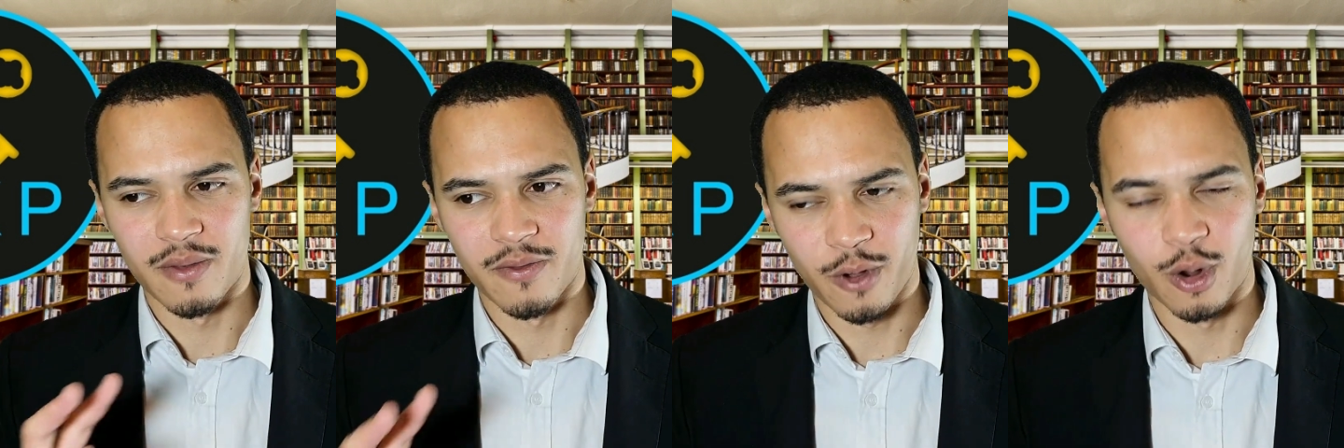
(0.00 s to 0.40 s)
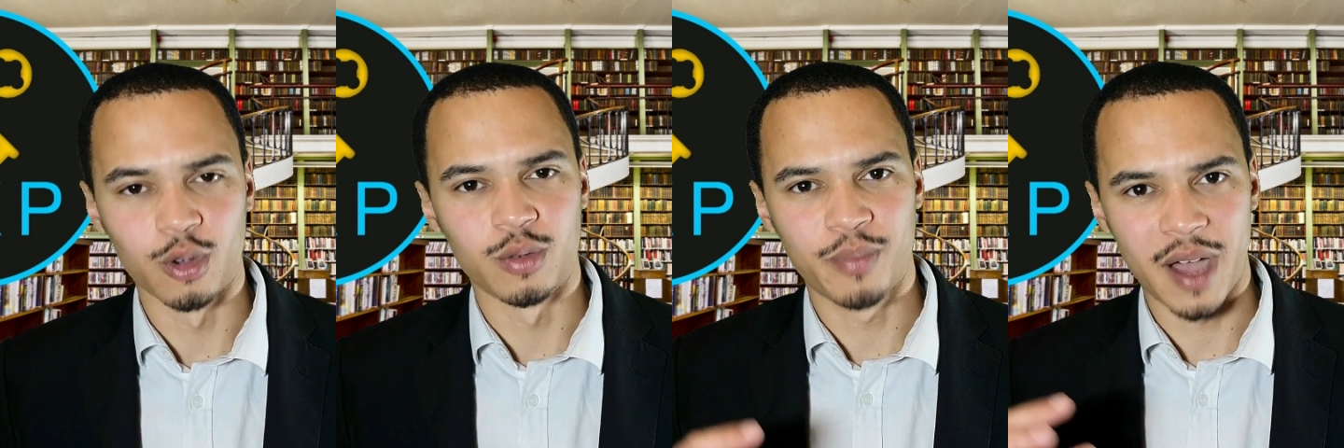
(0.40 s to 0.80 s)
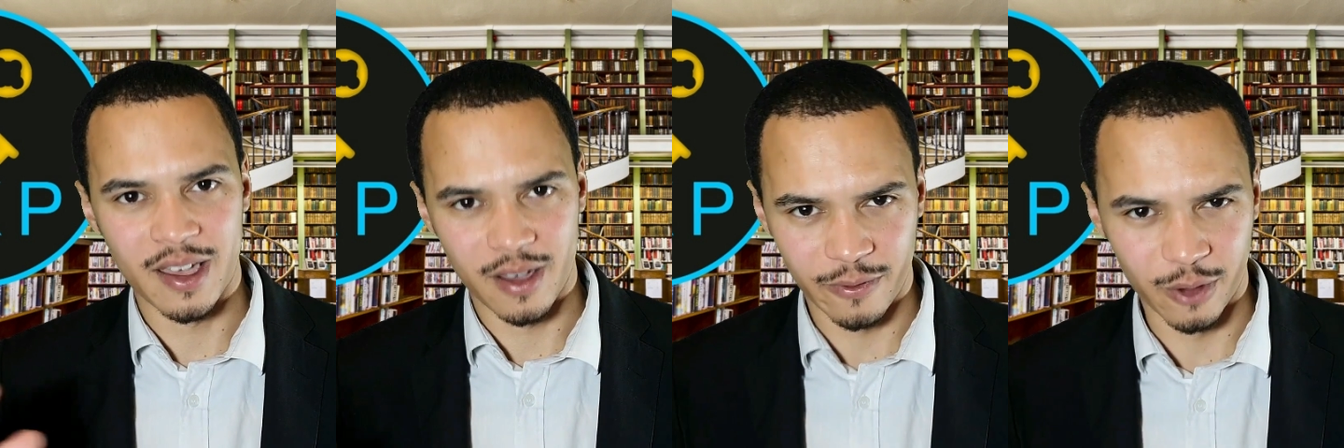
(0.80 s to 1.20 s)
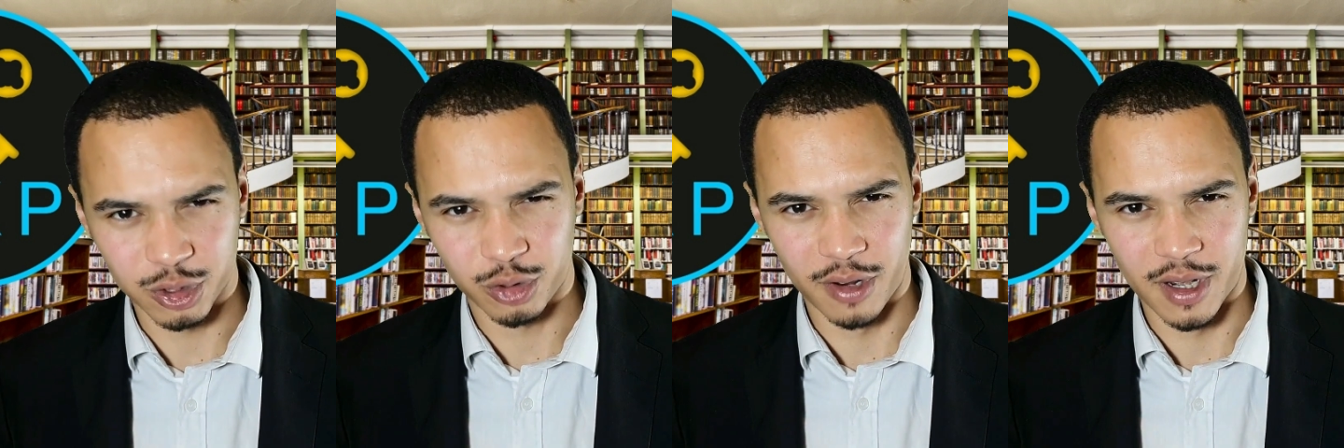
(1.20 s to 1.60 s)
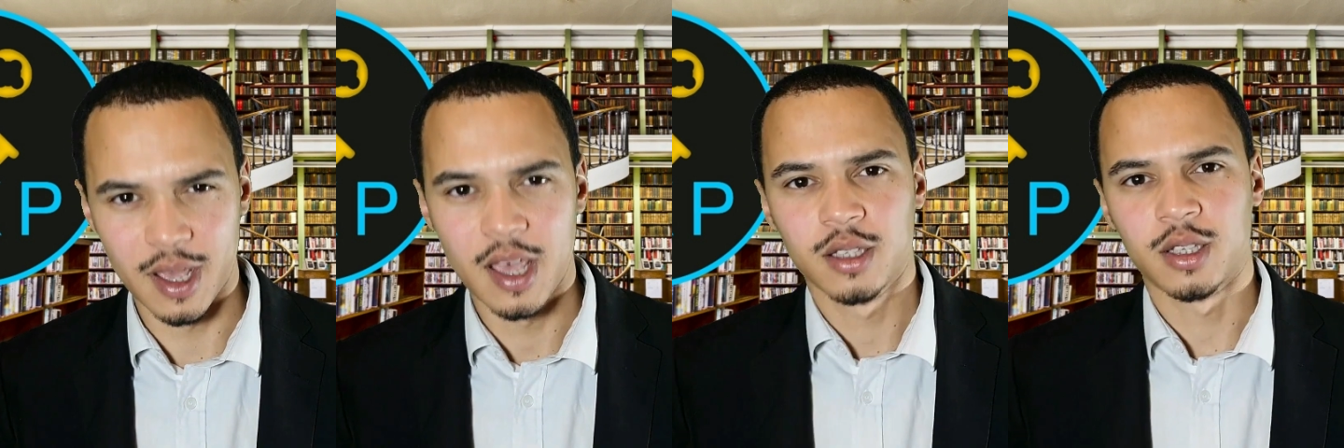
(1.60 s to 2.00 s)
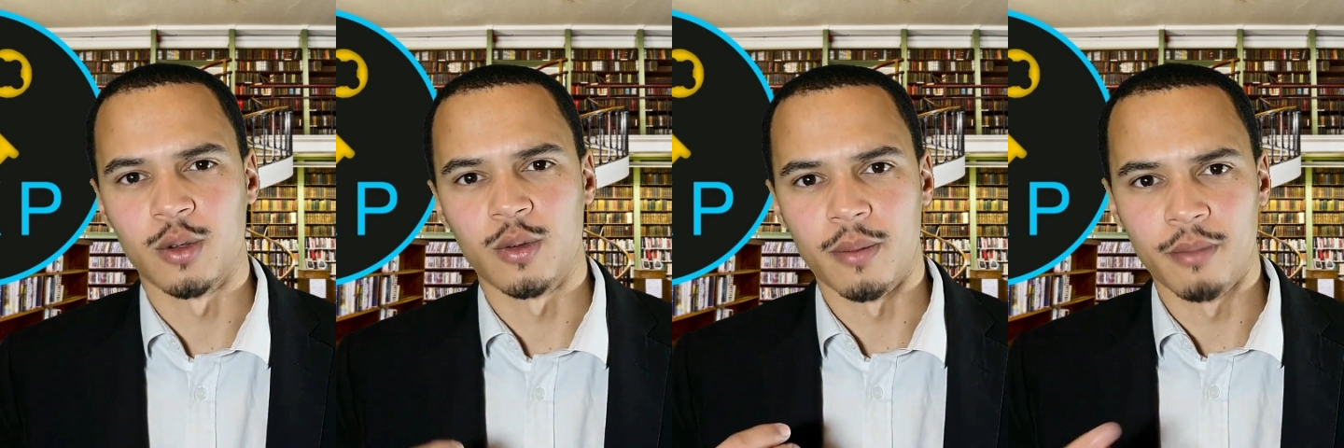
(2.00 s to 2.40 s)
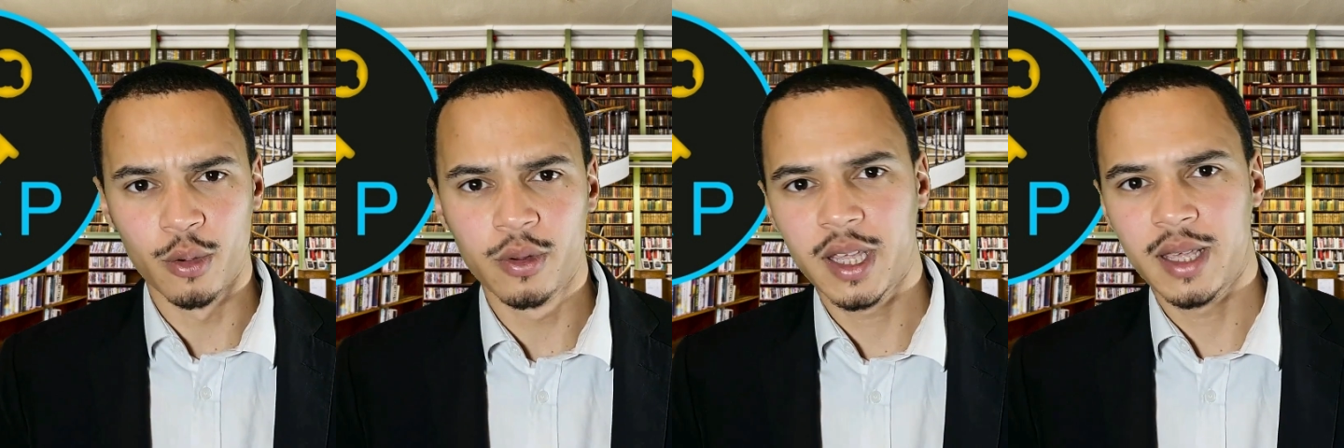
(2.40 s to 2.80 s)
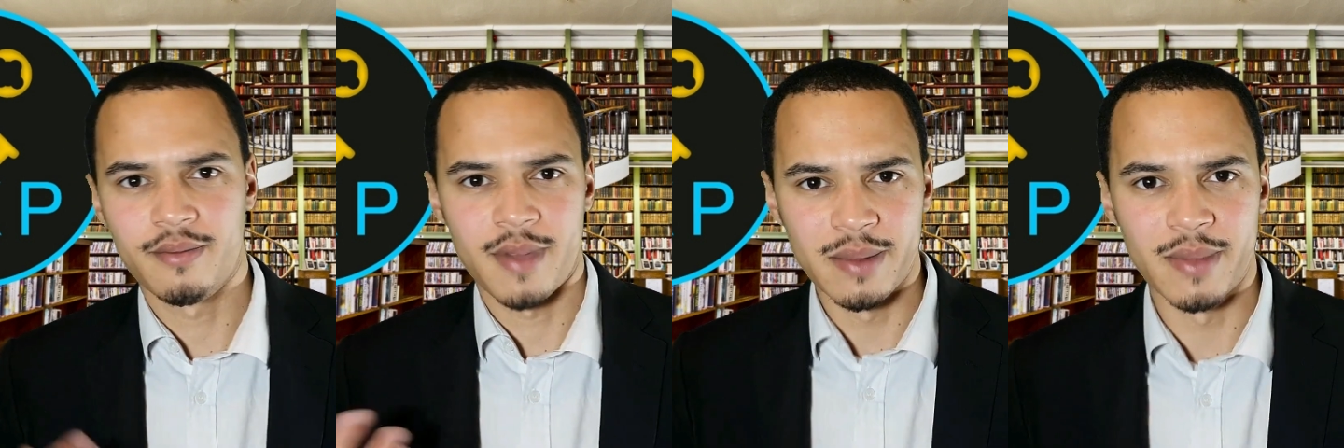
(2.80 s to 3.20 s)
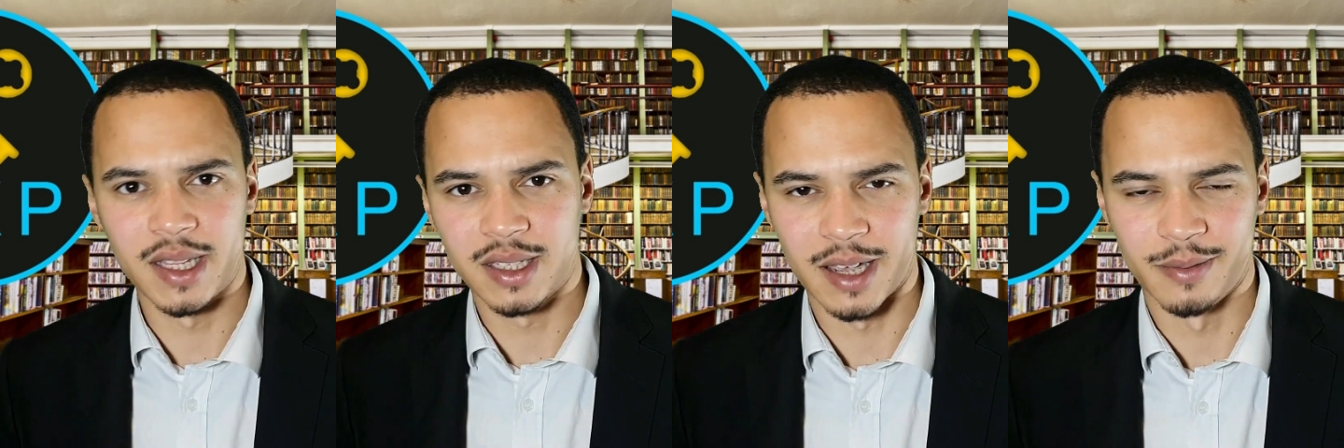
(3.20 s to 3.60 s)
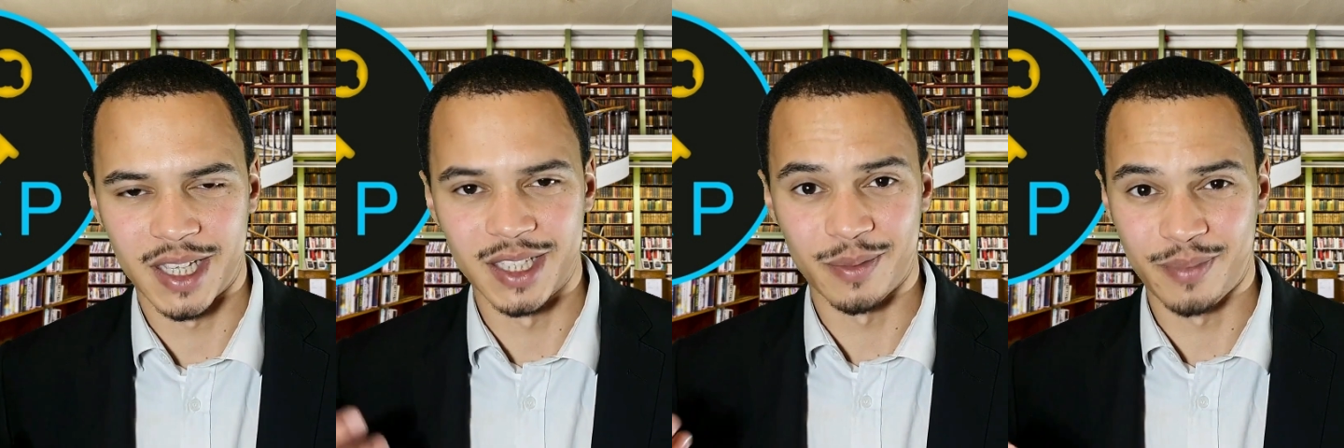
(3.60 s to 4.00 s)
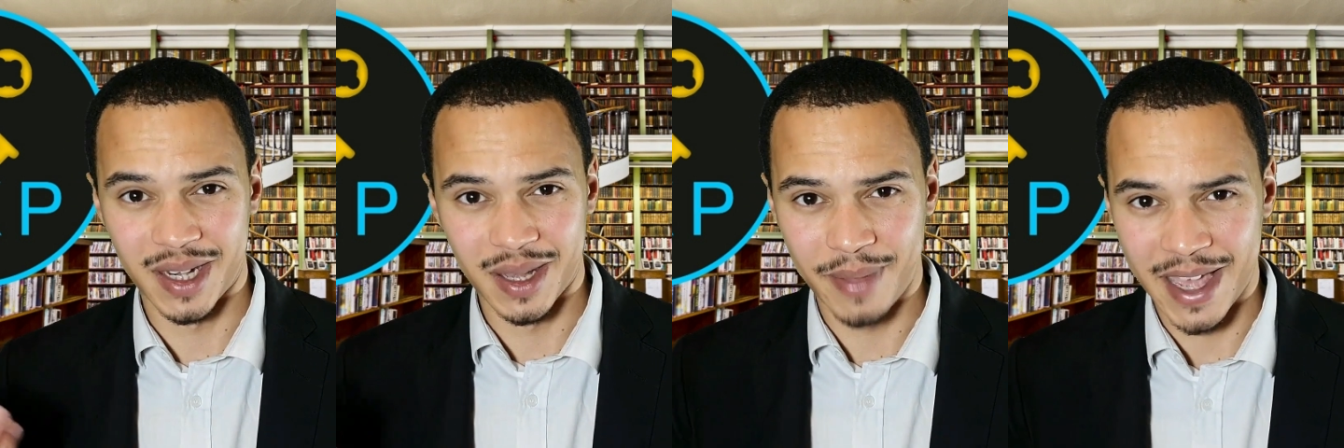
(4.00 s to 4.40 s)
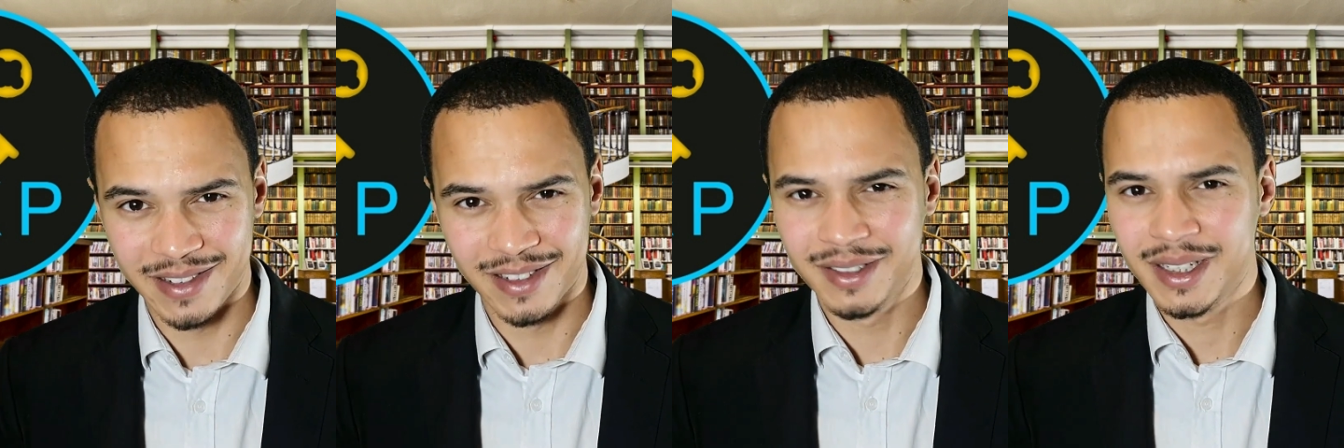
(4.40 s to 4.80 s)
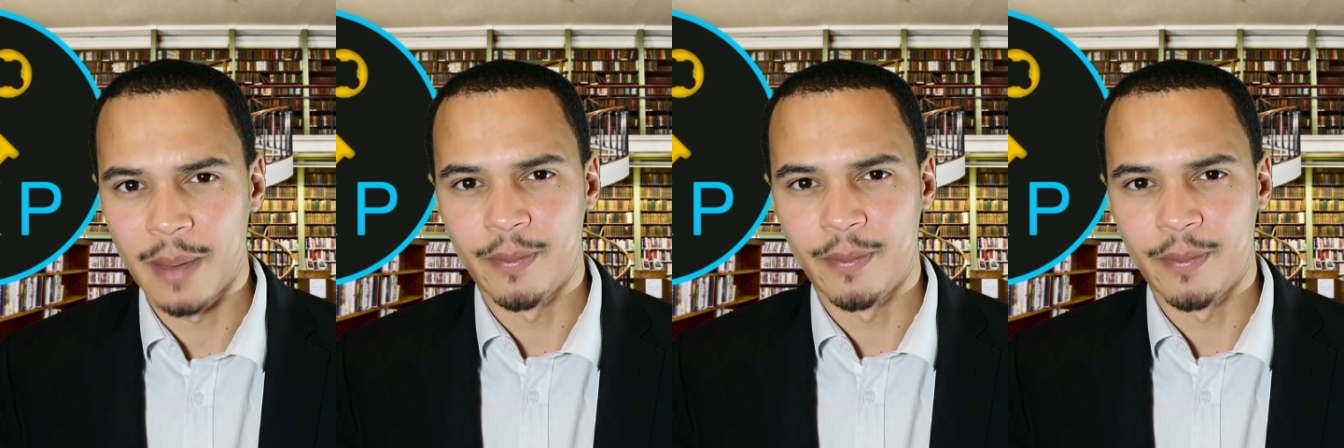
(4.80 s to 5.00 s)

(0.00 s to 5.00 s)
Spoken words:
followed by fostering. So Mowgli many, many times ends up being abandoned,